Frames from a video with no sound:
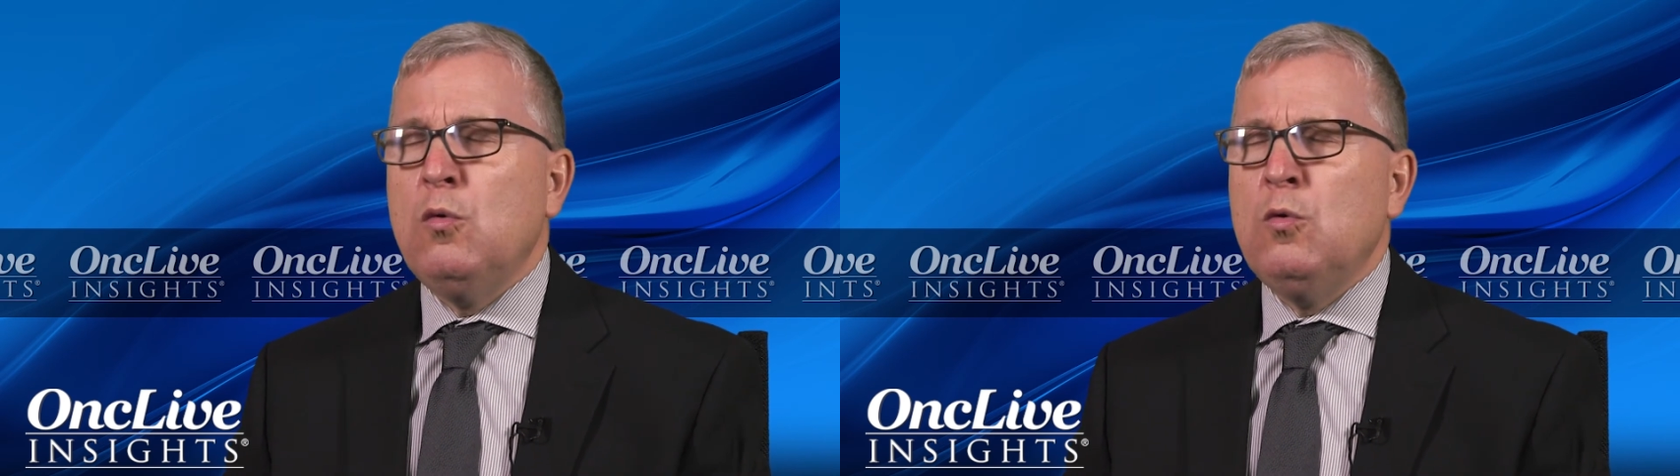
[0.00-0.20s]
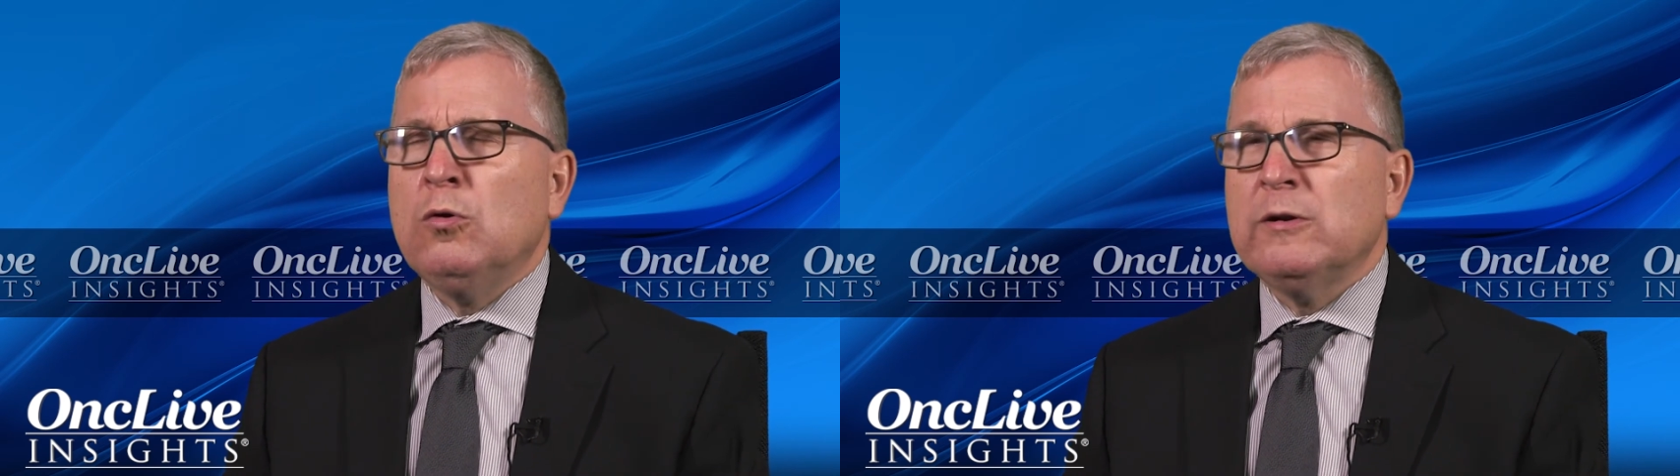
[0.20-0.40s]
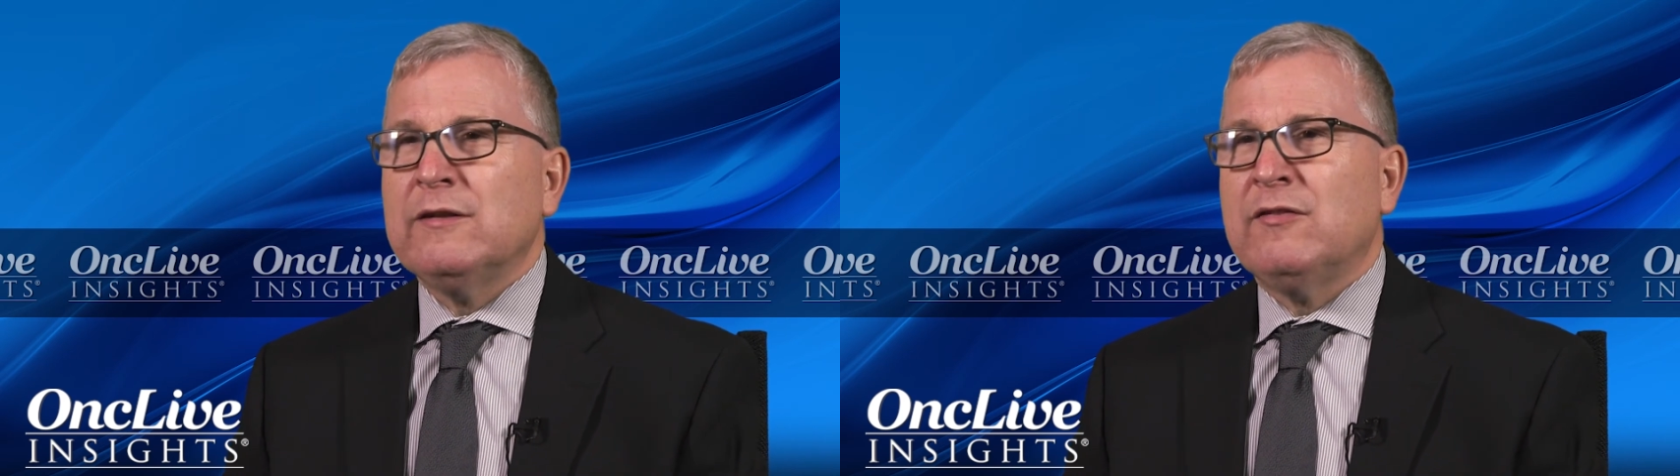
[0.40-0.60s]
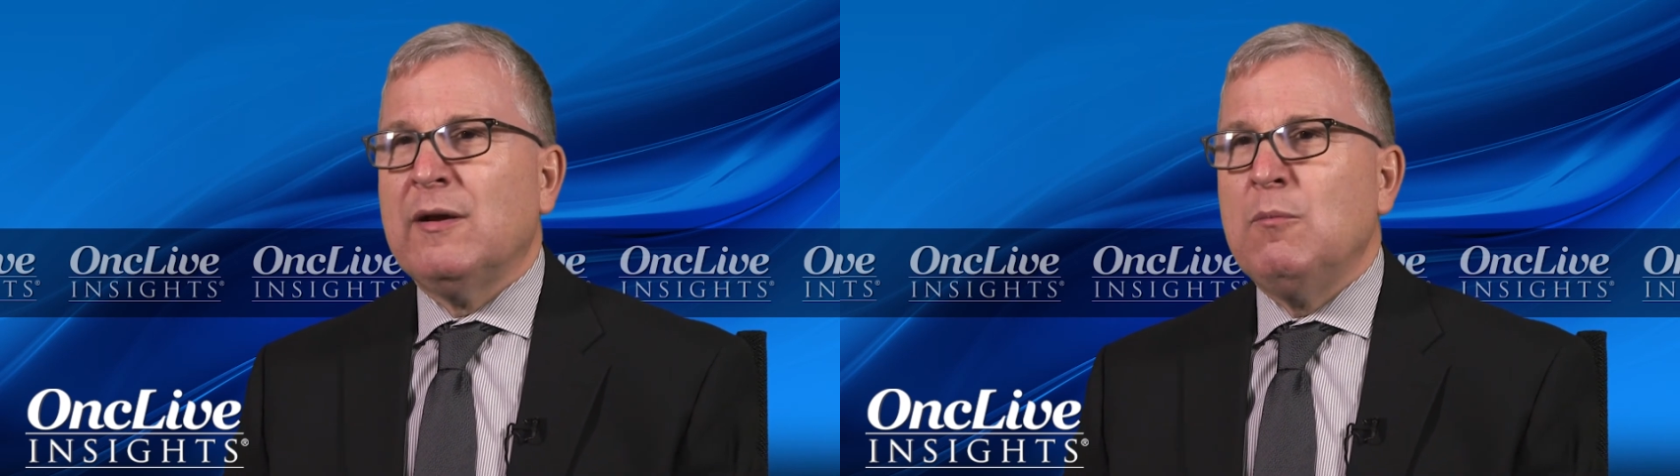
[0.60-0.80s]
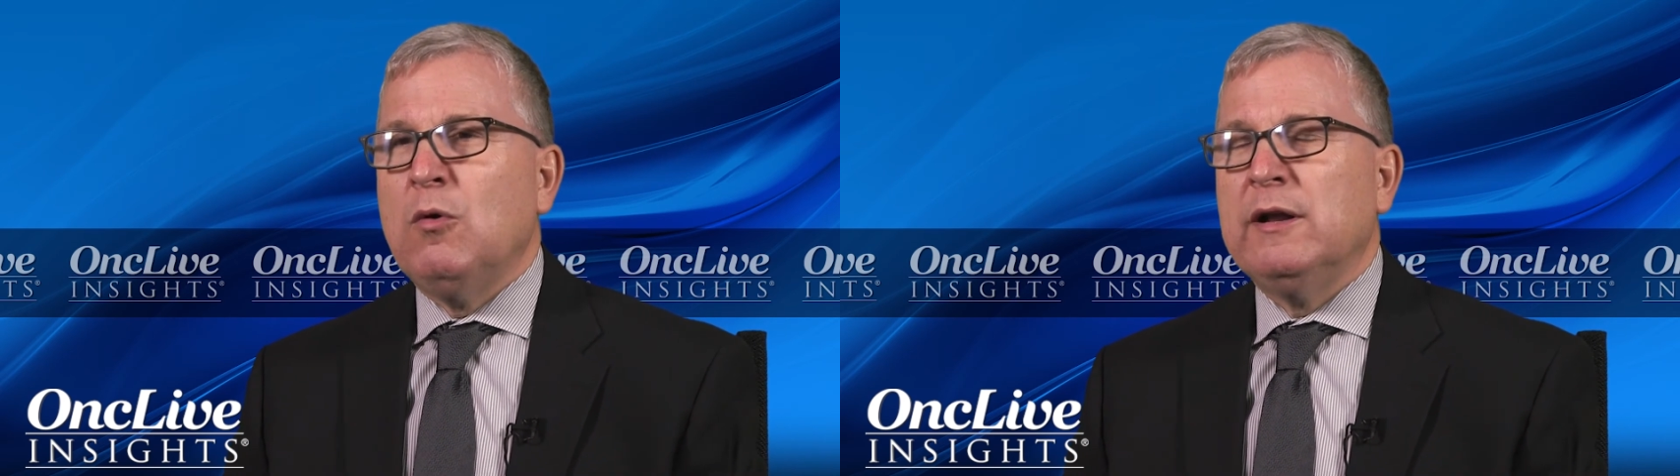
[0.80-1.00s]
or in
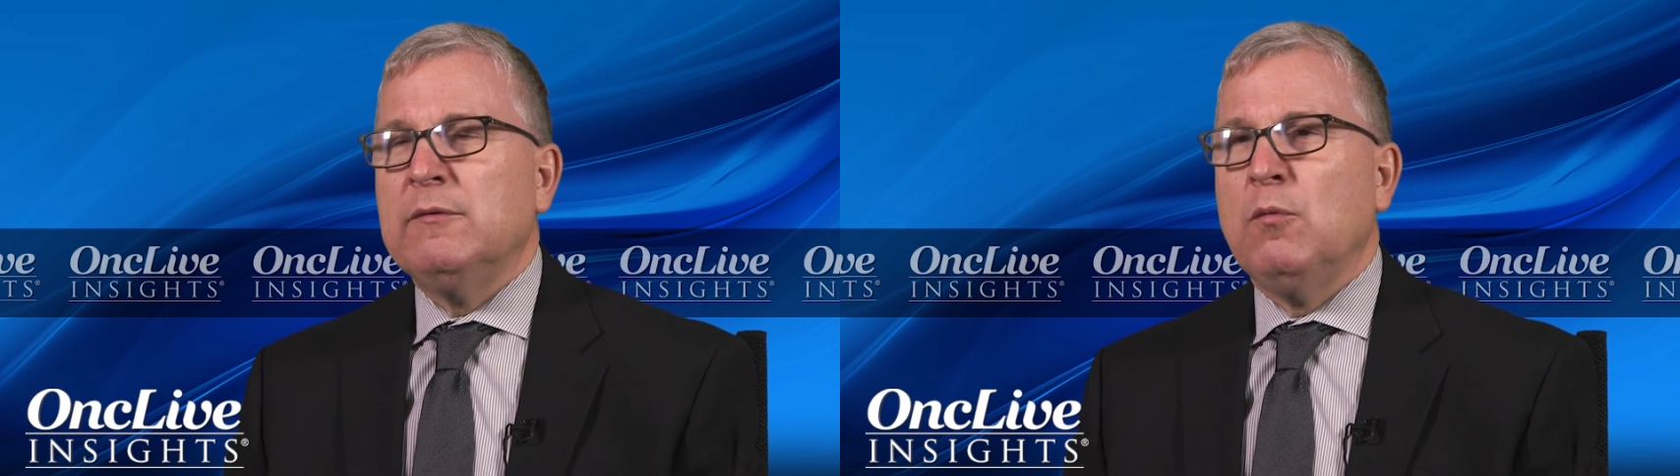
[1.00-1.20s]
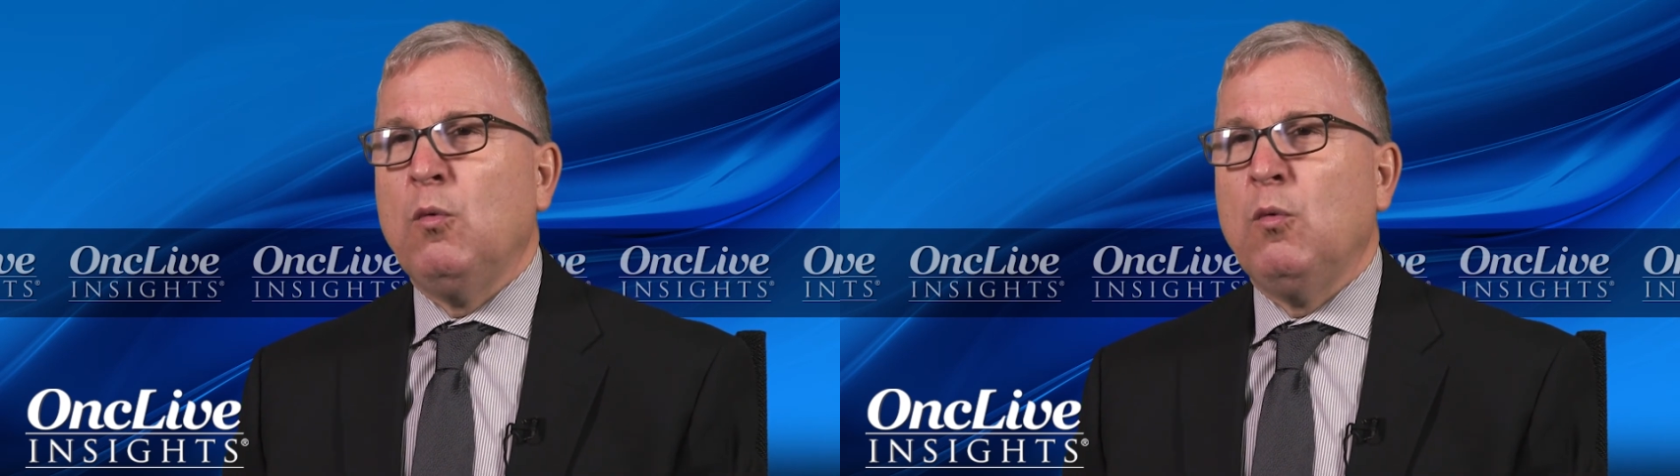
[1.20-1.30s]
someone